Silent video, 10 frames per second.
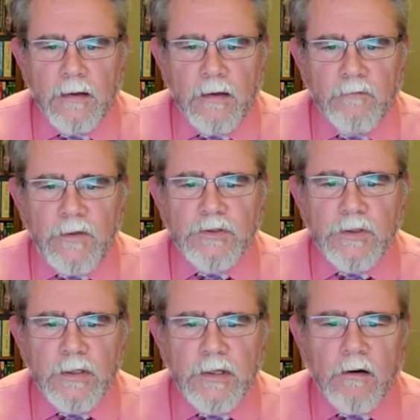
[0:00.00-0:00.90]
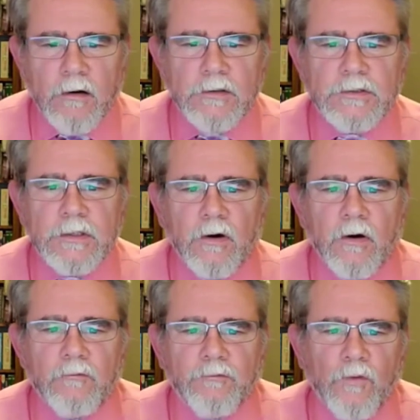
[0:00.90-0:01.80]
Eventually, clergy
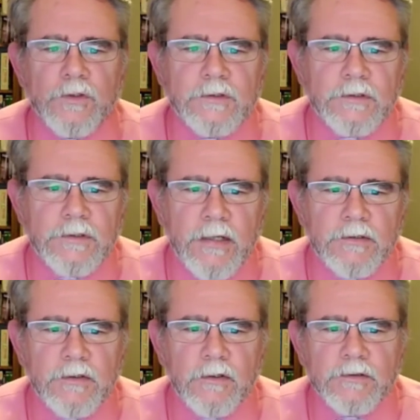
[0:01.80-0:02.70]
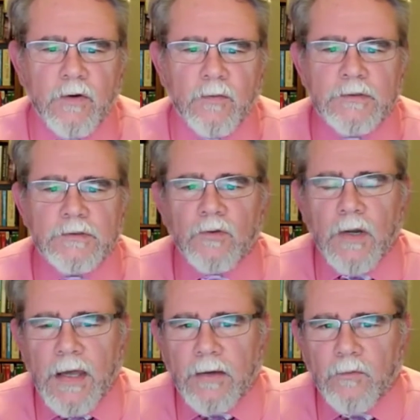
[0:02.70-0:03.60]
are forced to change their sermons to
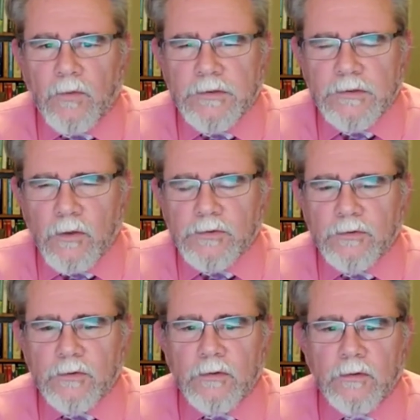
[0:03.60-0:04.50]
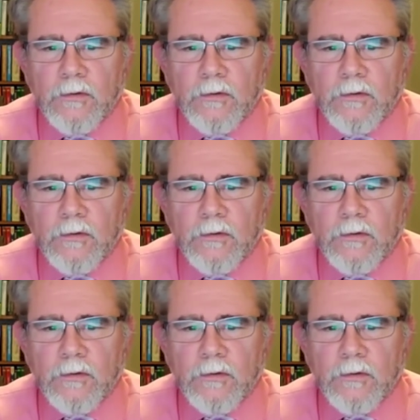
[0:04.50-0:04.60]
align with social